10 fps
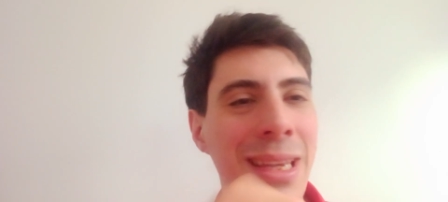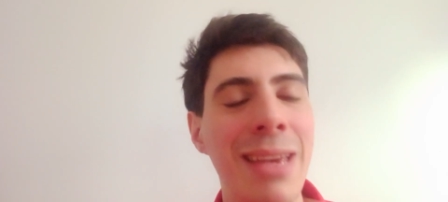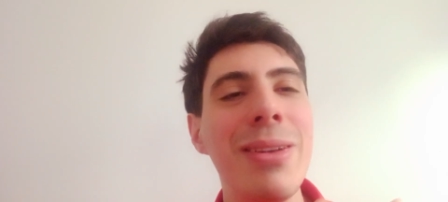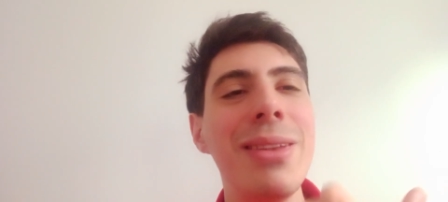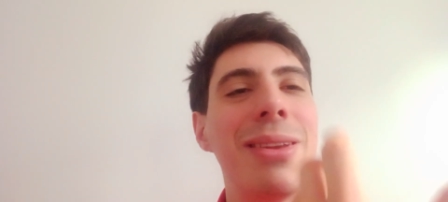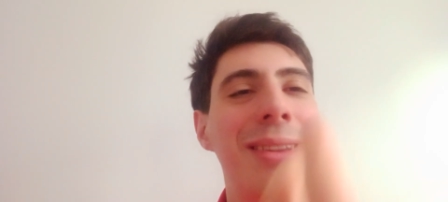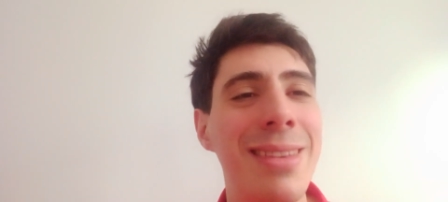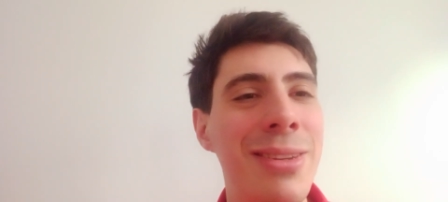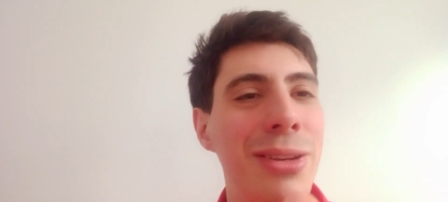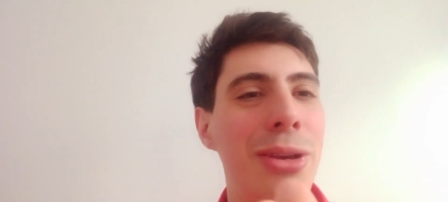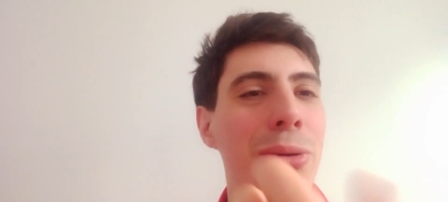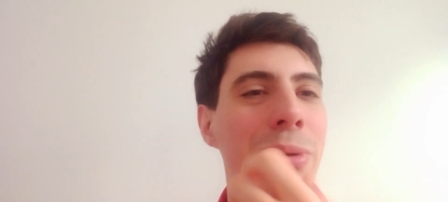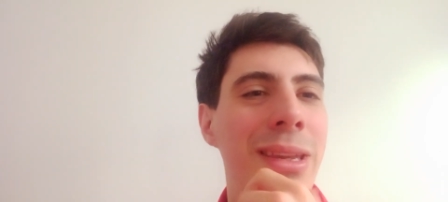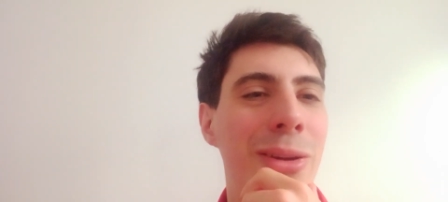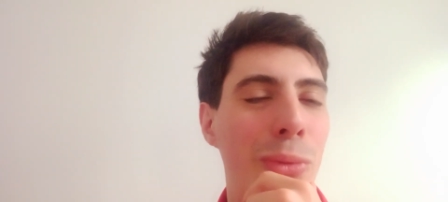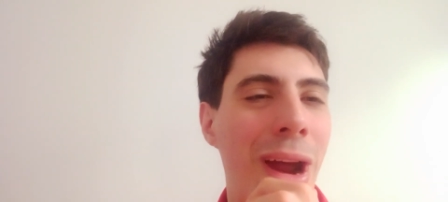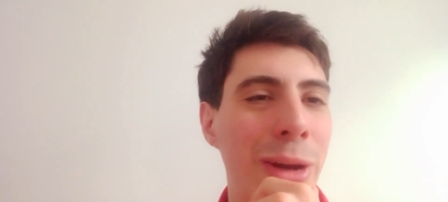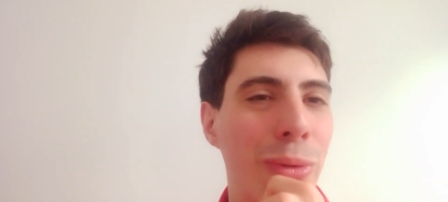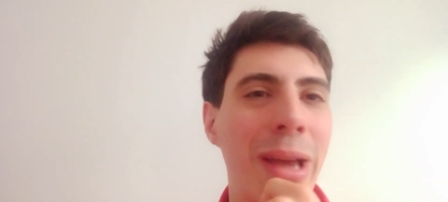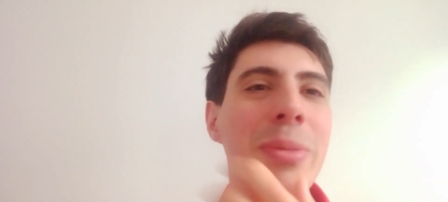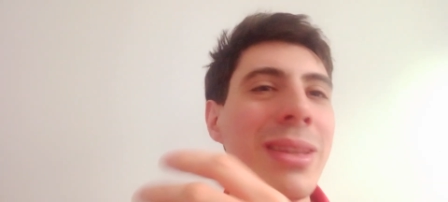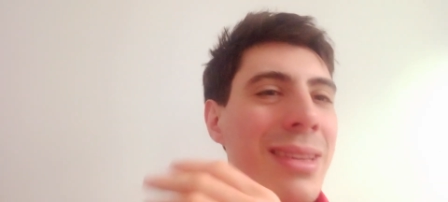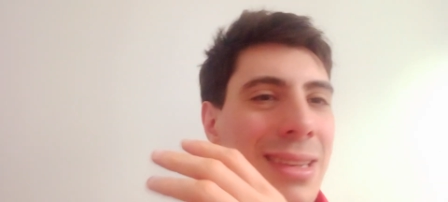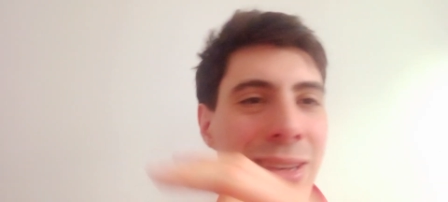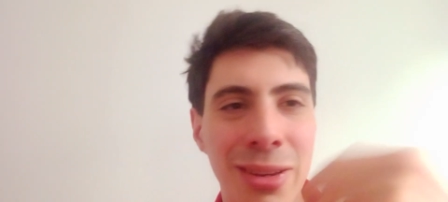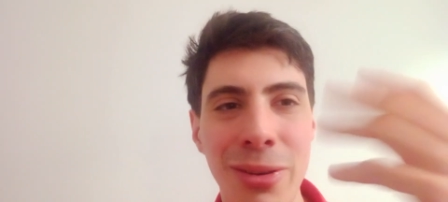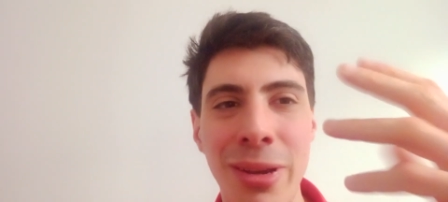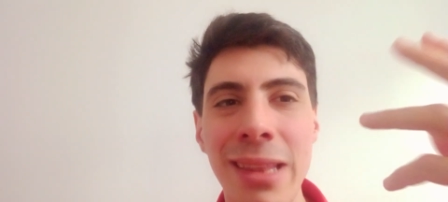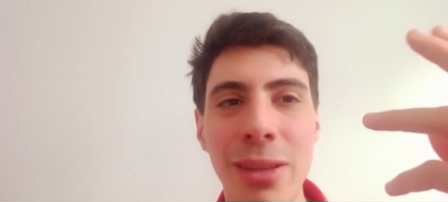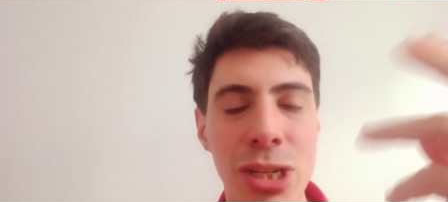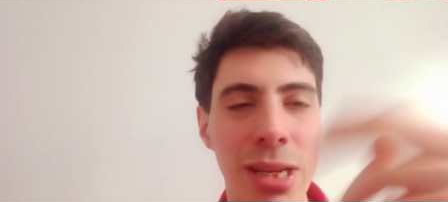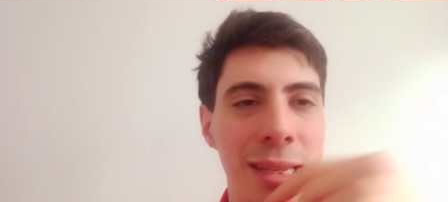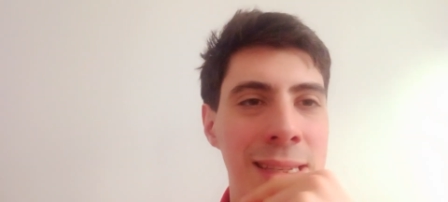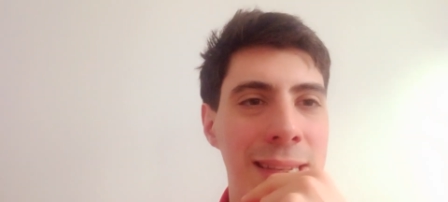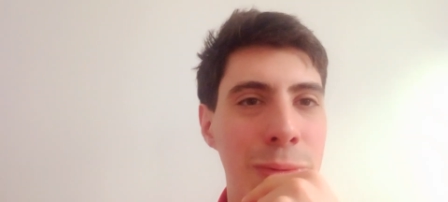giving it to you in the right way, but you get the gist.